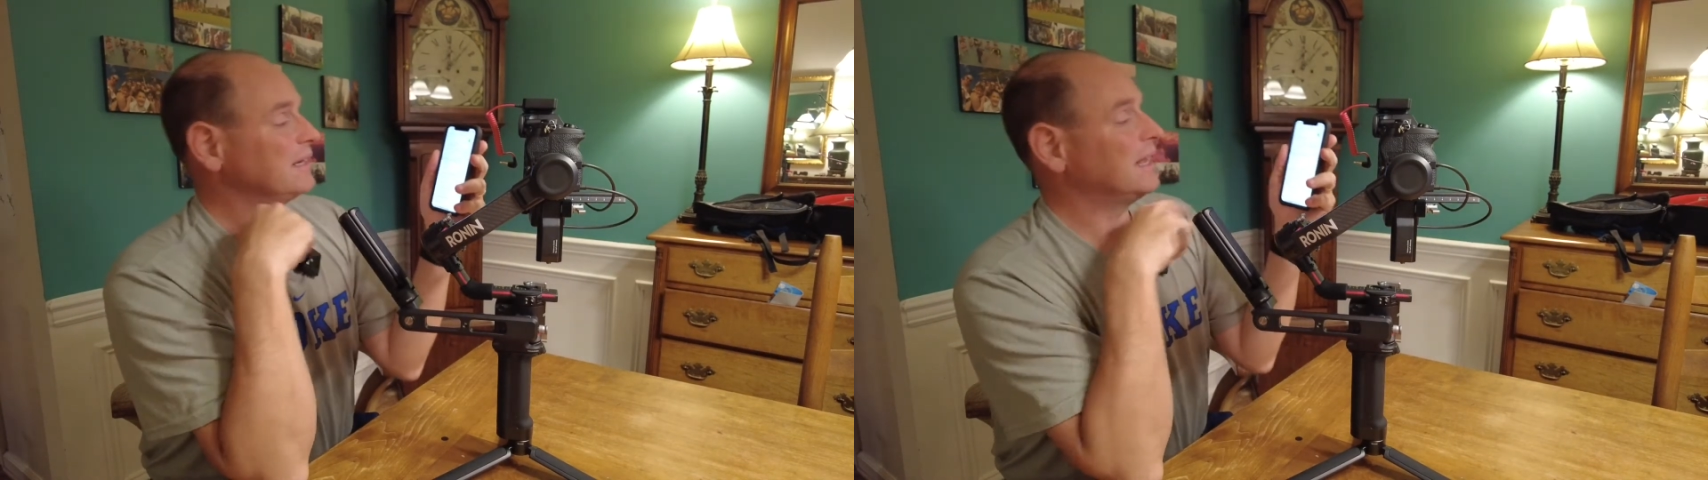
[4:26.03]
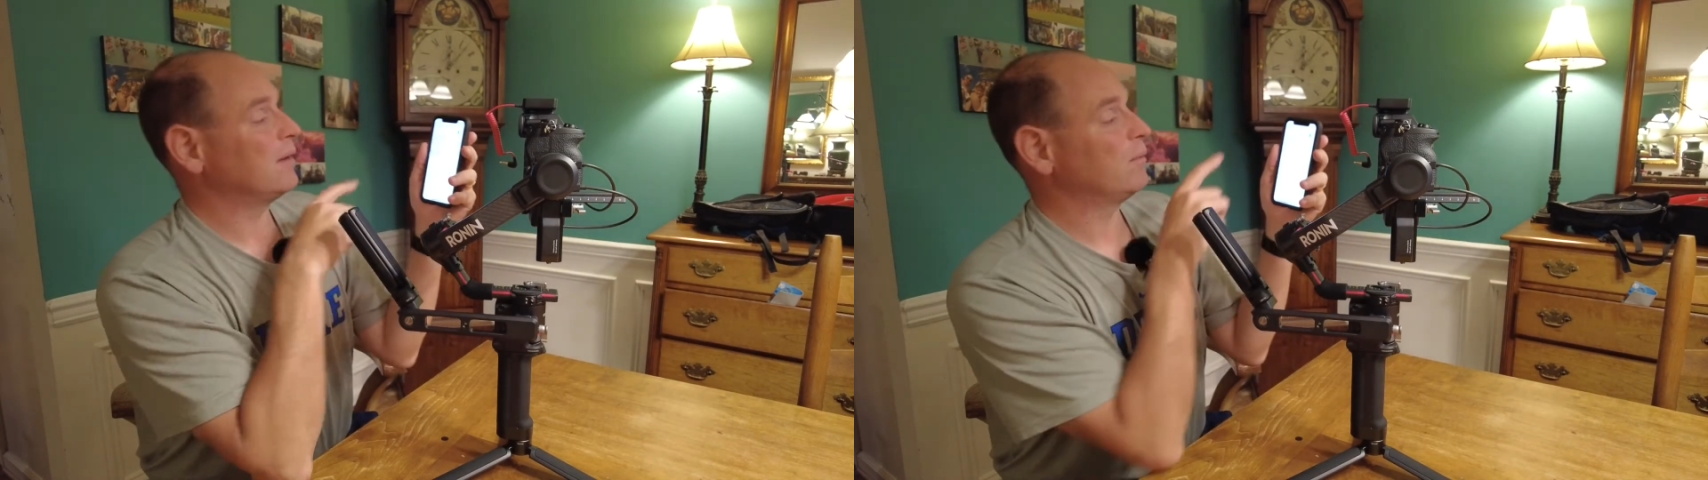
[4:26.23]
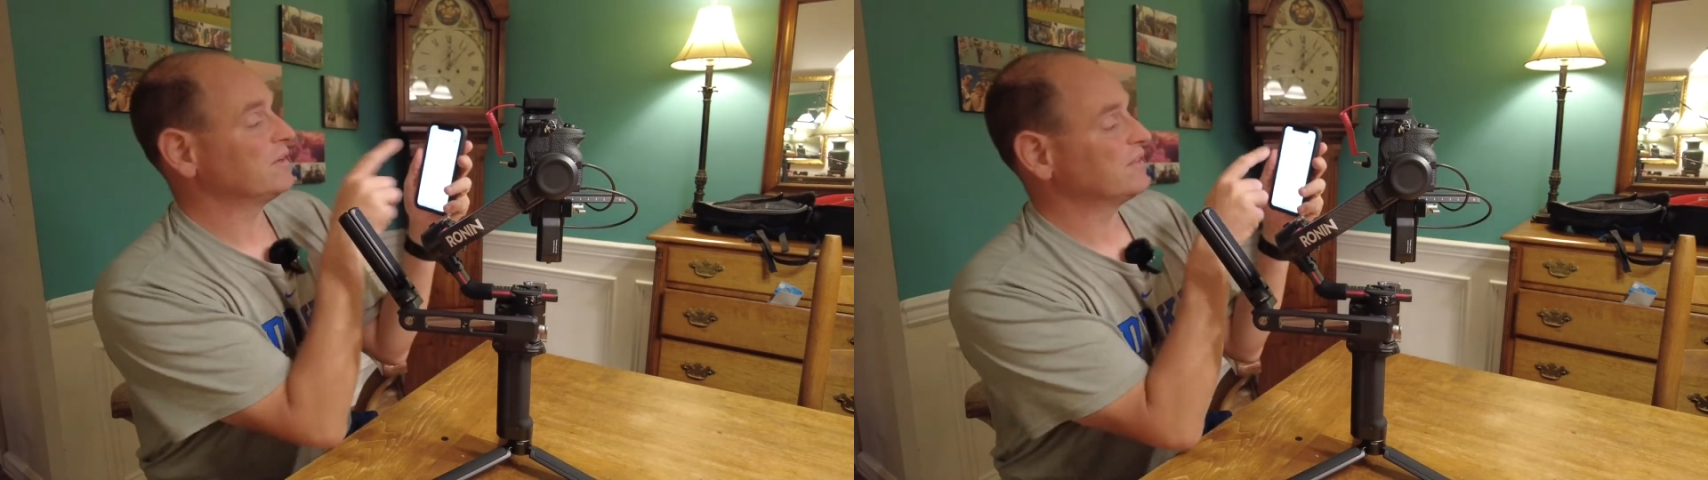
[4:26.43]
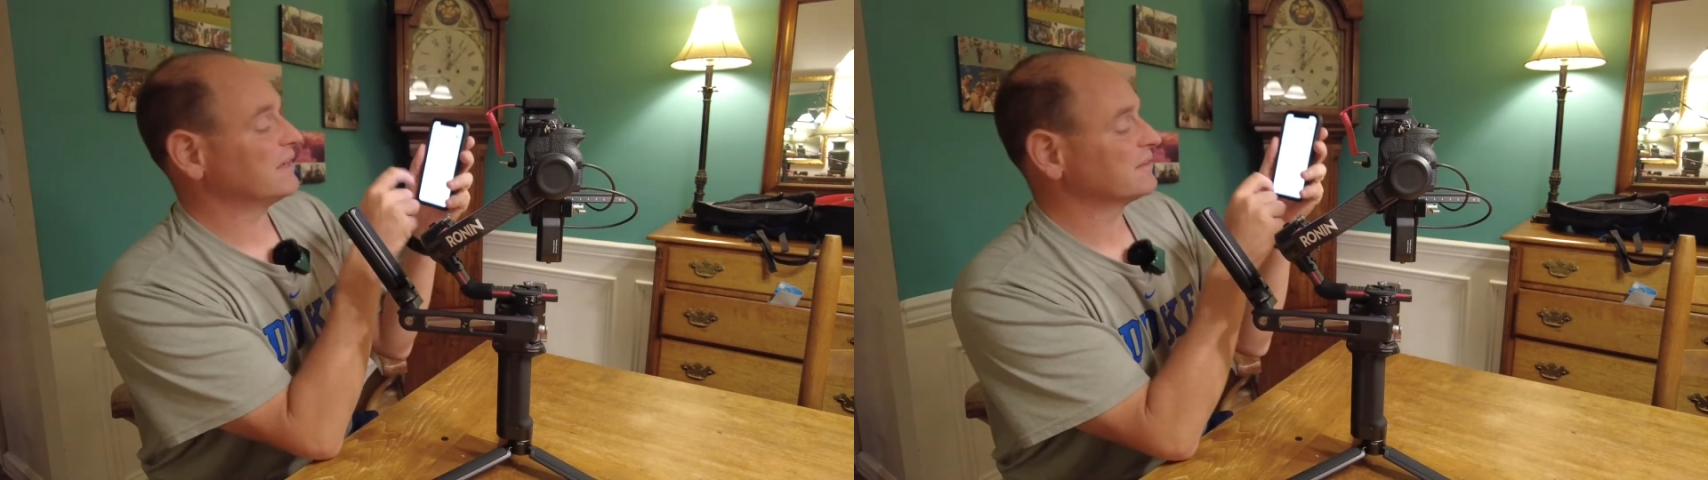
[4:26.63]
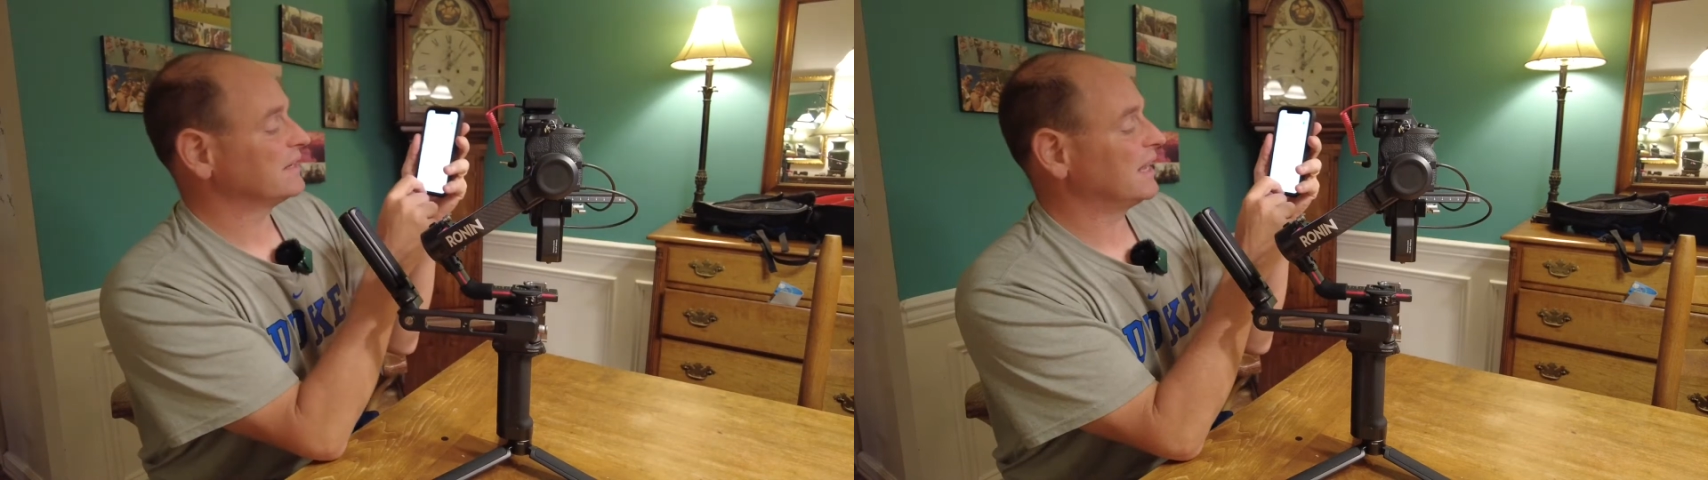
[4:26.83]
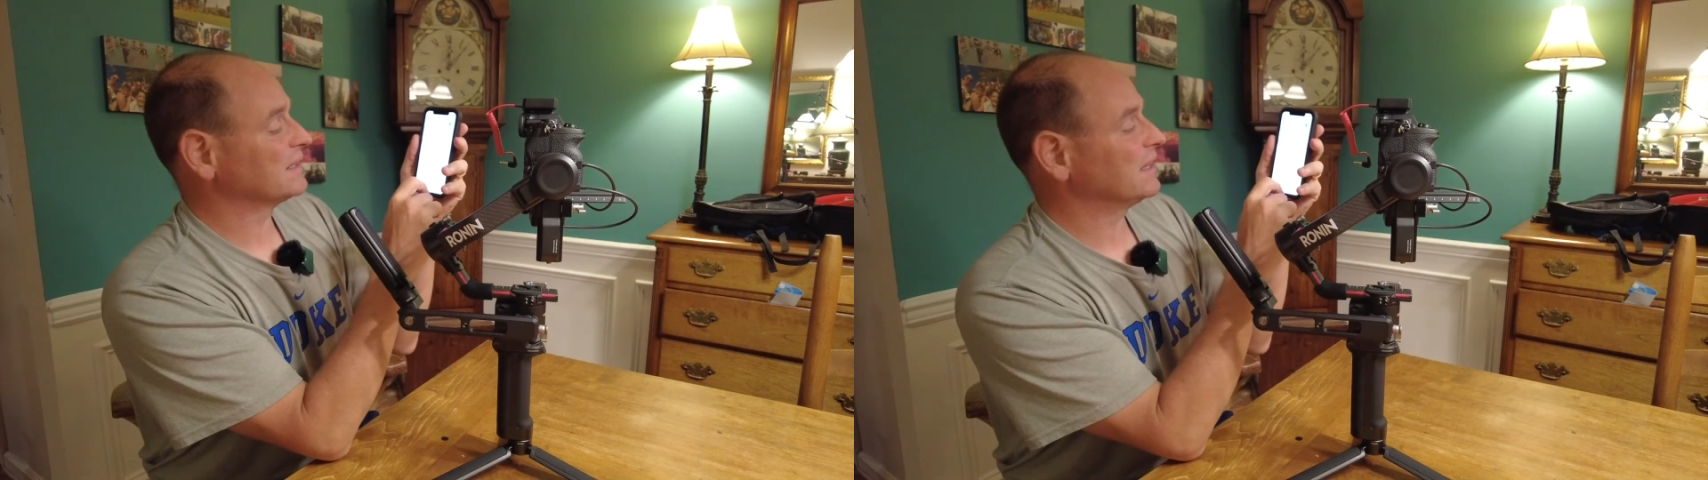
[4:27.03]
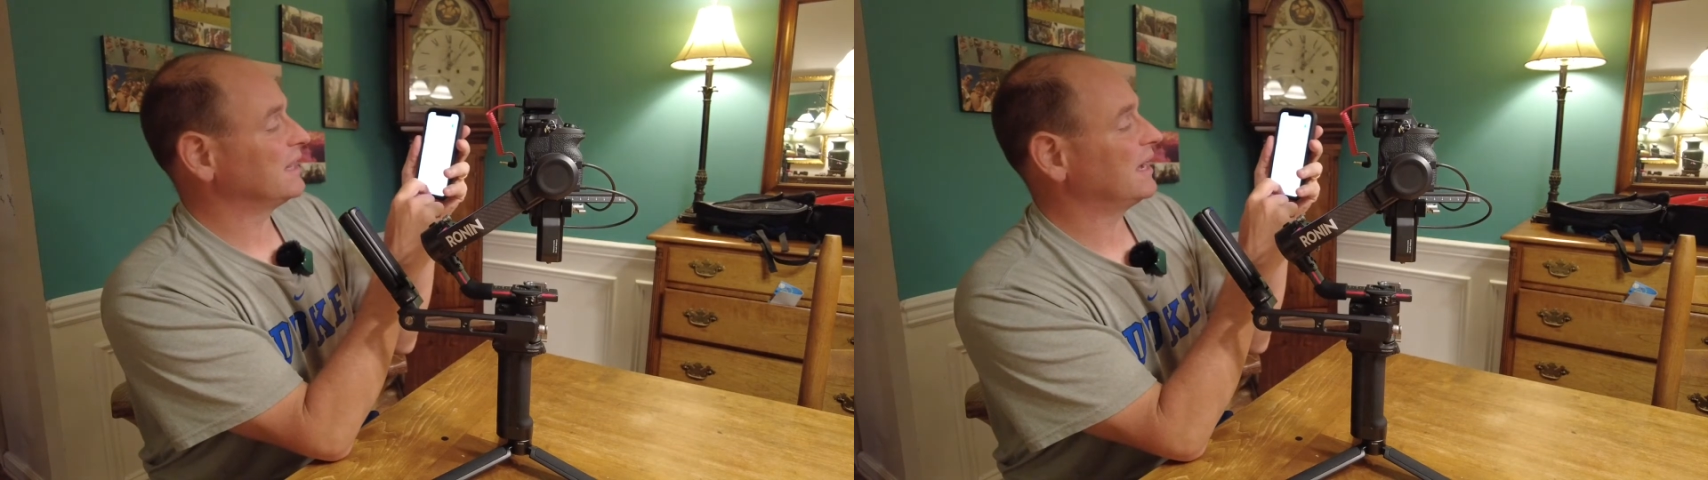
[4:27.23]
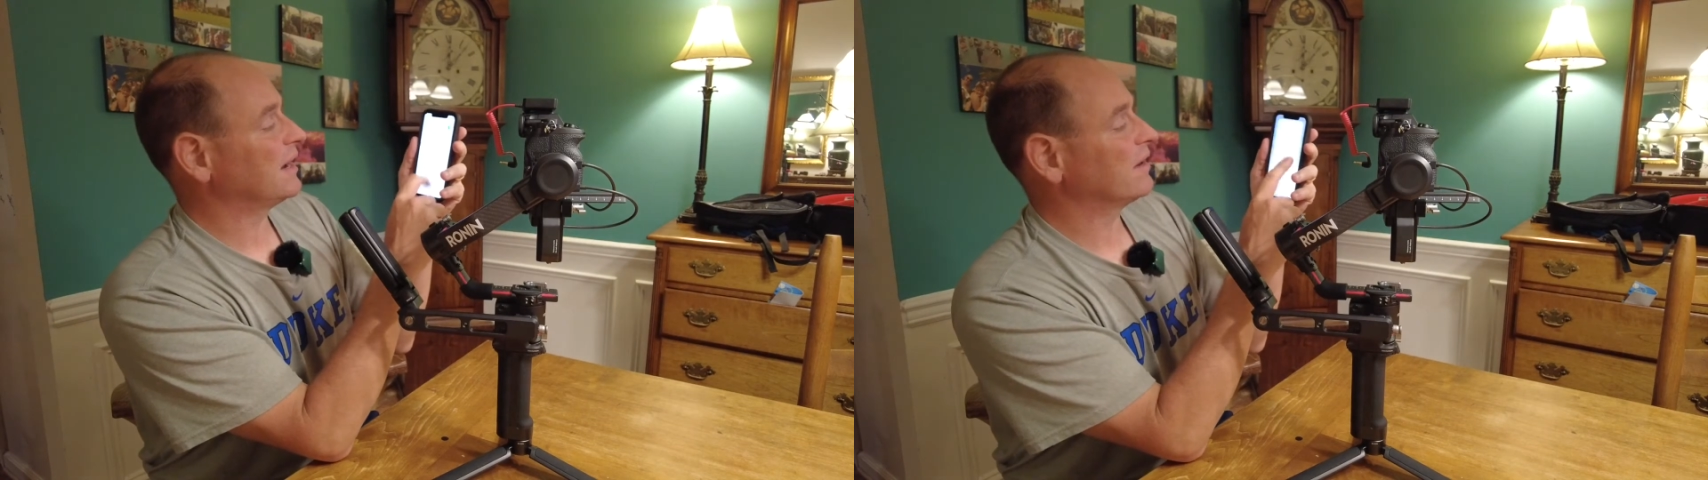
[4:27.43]
Now, once that's connected
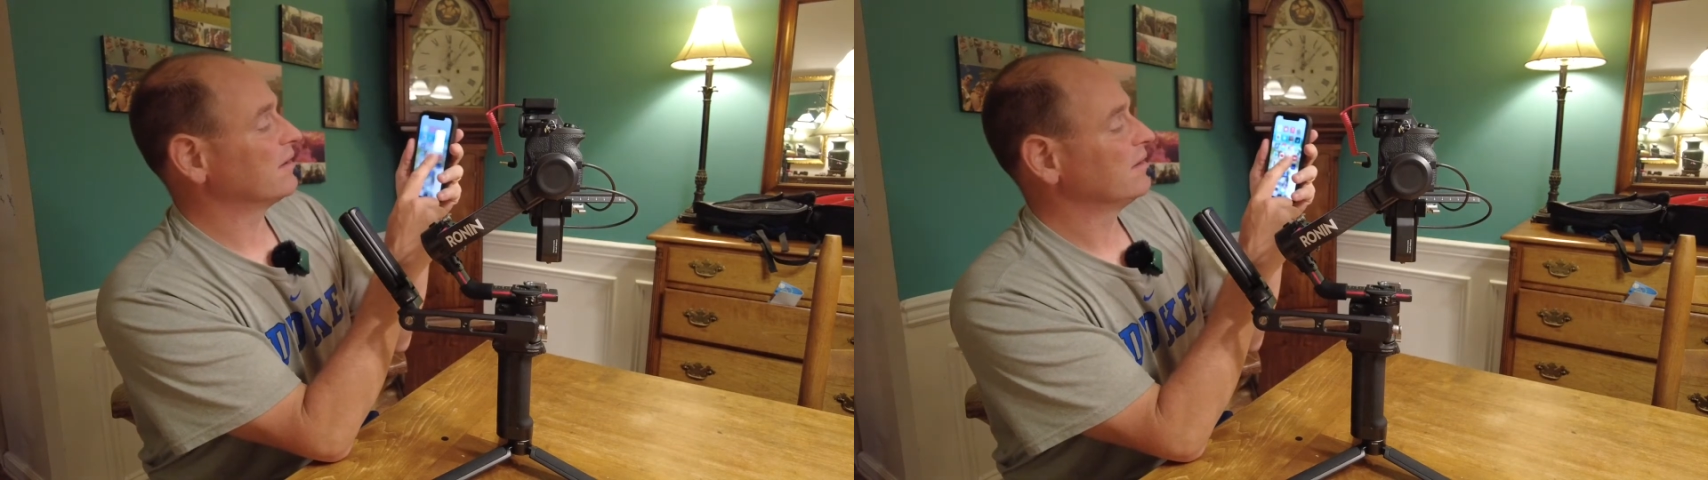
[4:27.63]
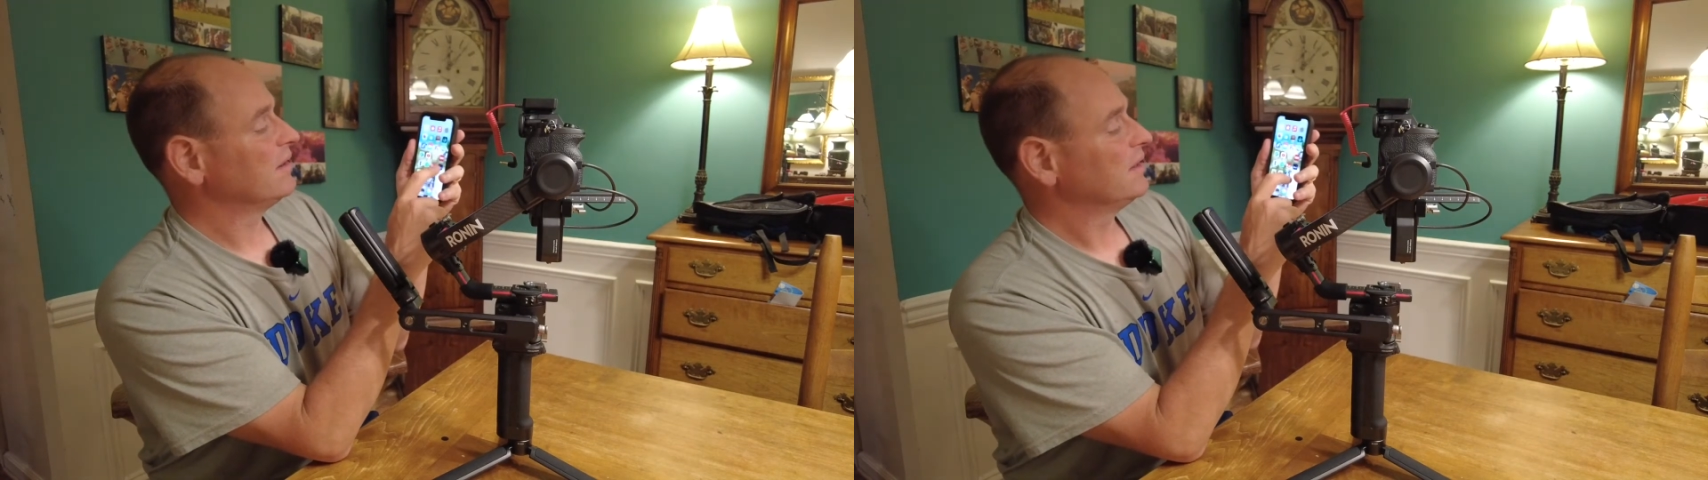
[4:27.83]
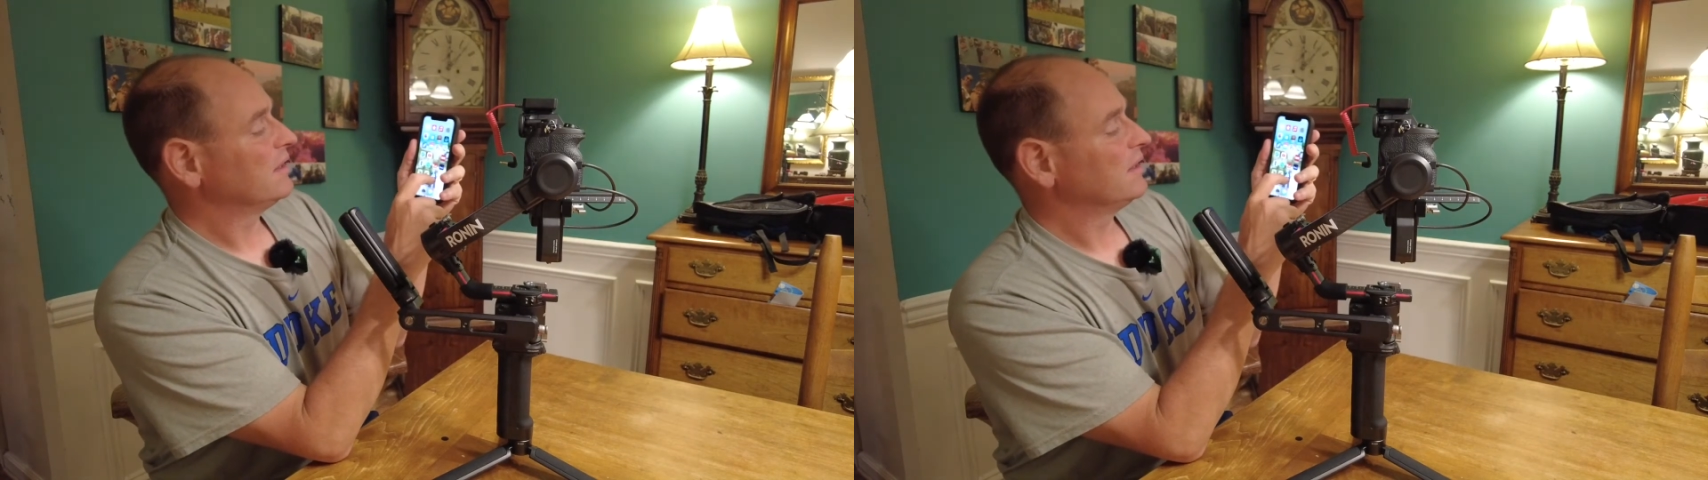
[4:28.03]
there,